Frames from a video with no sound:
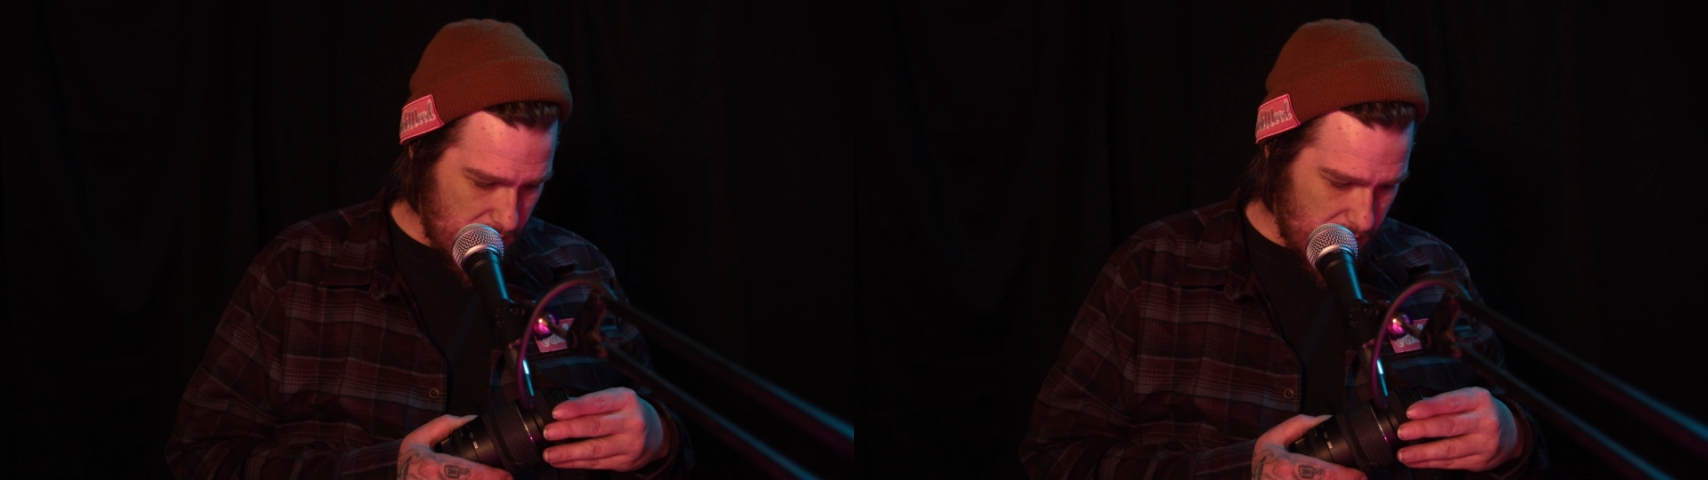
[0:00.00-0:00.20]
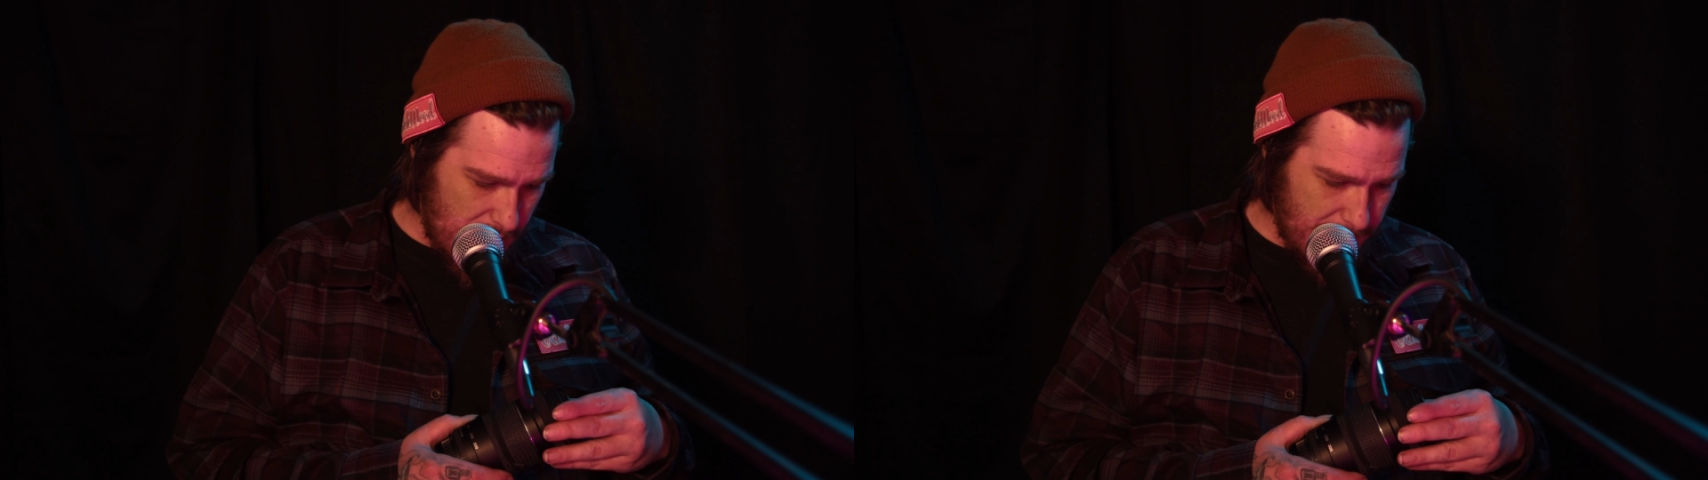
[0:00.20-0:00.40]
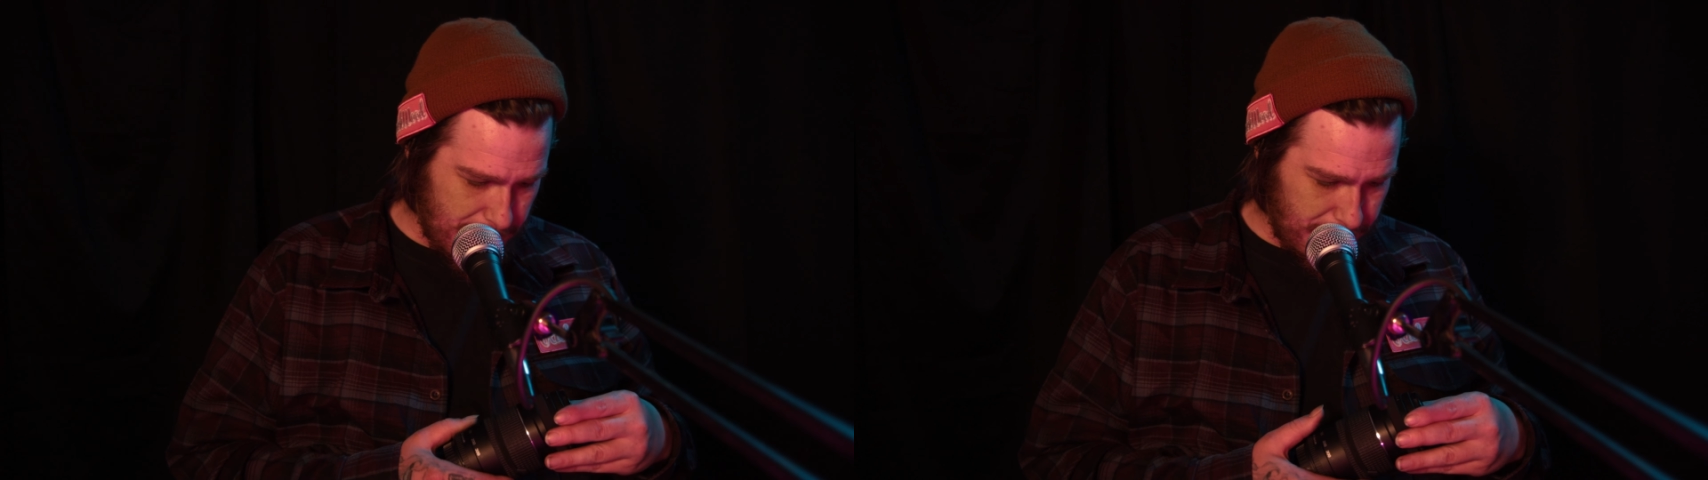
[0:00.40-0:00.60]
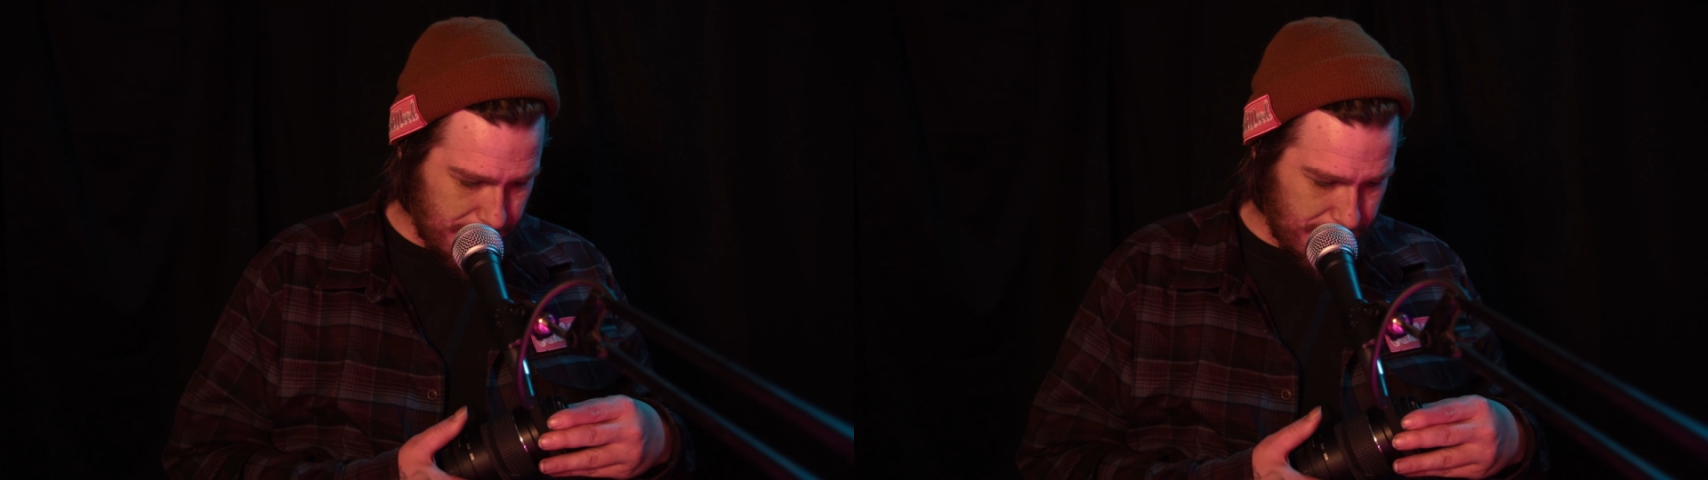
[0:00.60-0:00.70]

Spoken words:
Alright,